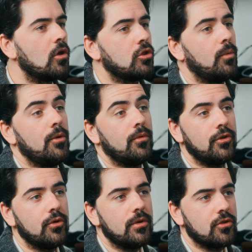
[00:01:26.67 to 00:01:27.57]
So what you want to
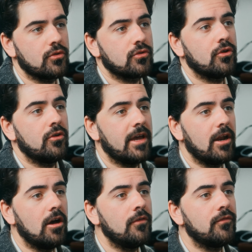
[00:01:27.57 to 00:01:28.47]
do is just turn that
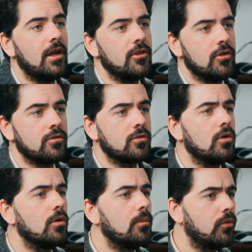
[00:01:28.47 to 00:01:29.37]
off and just
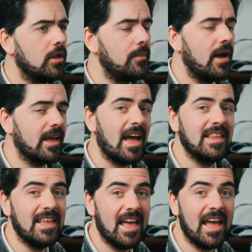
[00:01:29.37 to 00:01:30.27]
put it back
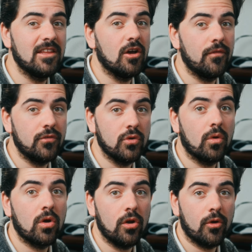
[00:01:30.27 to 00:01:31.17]
at the end of
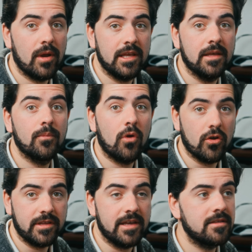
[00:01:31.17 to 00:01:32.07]
your color grading
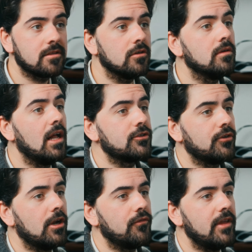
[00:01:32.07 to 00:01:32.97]
process. So I'll
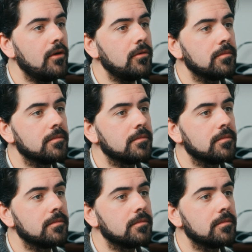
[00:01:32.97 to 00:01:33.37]
turn it off now.